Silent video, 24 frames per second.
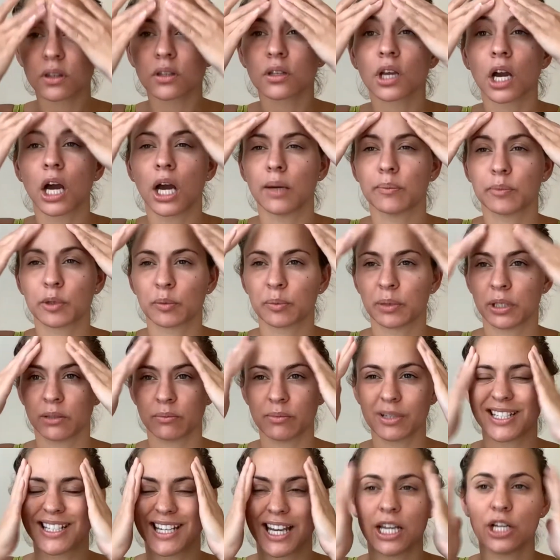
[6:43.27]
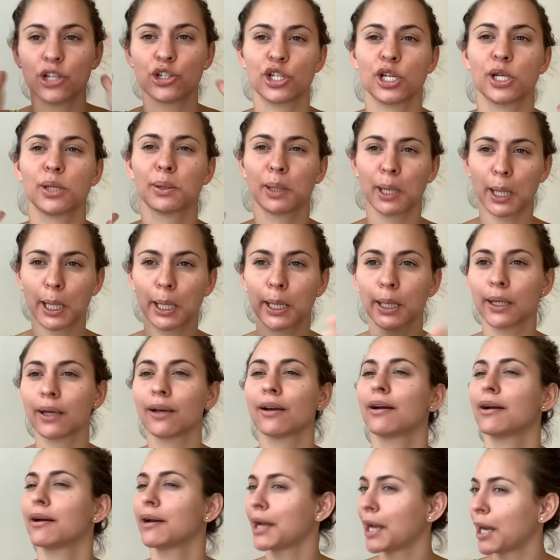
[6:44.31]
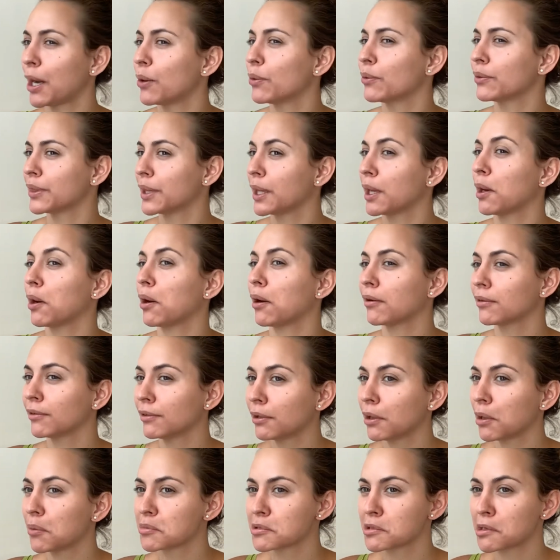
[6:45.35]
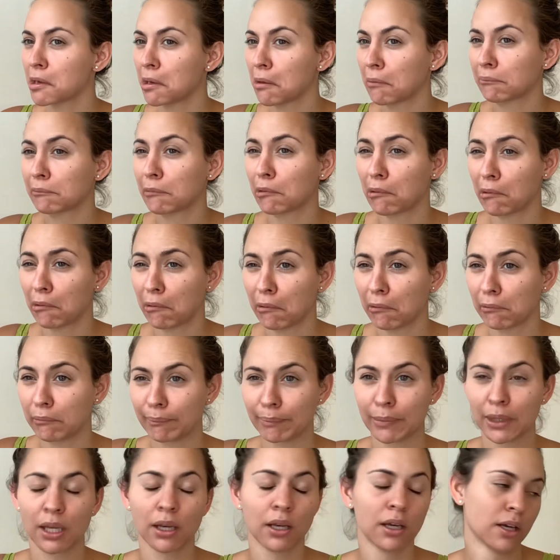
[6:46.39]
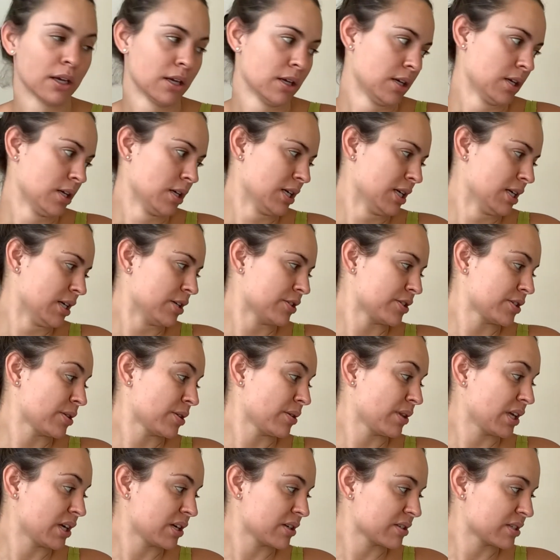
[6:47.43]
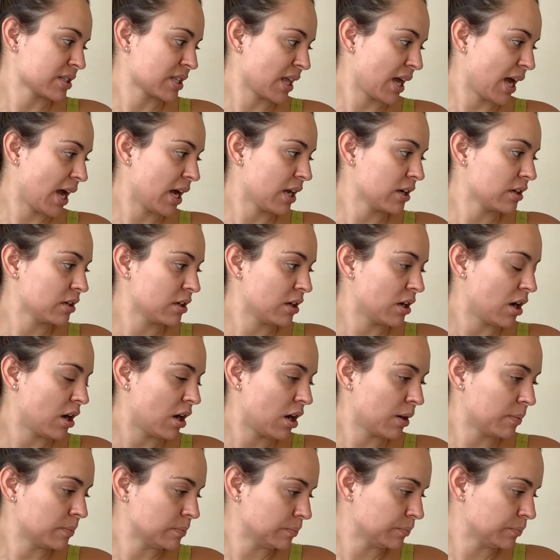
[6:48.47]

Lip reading: hyperpigmentation like out there, you know what I'm saying? So there's that. All